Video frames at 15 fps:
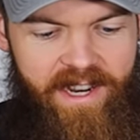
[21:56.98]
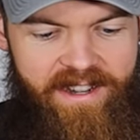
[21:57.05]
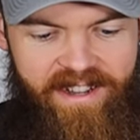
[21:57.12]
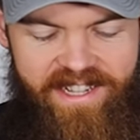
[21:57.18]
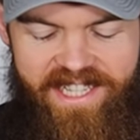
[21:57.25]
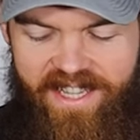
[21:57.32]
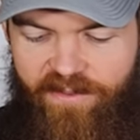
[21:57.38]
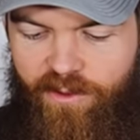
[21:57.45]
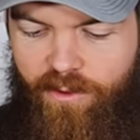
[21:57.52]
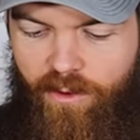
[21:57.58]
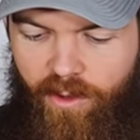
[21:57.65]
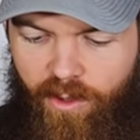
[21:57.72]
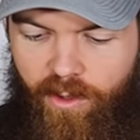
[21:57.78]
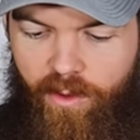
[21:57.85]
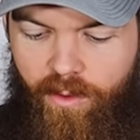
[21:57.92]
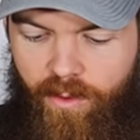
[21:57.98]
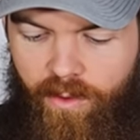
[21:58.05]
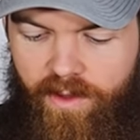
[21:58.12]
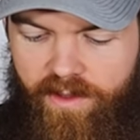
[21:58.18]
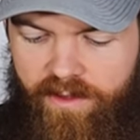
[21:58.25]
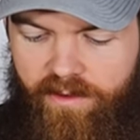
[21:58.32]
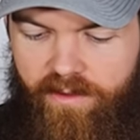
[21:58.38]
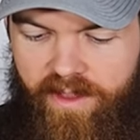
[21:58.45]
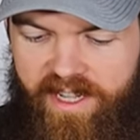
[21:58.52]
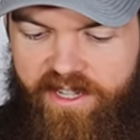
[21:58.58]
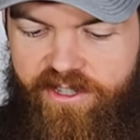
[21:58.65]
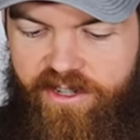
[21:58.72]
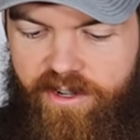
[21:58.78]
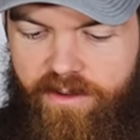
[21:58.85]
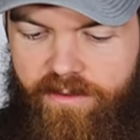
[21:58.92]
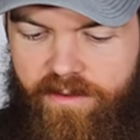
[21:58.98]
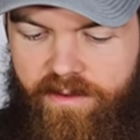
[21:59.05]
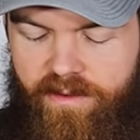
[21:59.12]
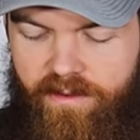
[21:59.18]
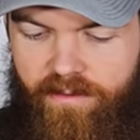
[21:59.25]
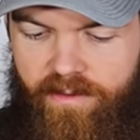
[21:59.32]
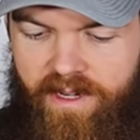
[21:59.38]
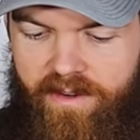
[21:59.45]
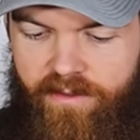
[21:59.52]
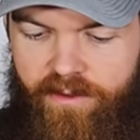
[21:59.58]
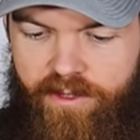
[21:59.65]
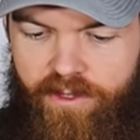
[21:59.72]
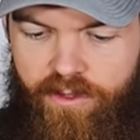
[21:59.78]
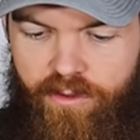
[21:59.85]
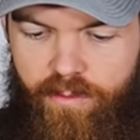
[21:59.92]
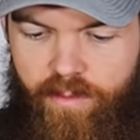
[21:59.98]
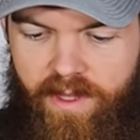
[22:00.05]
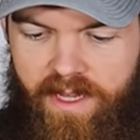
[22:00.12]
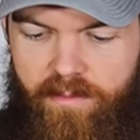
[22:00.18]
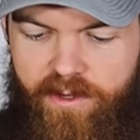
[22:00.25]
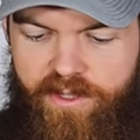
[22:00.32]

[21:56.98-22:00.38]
but it does give you a cool little light show whenever you play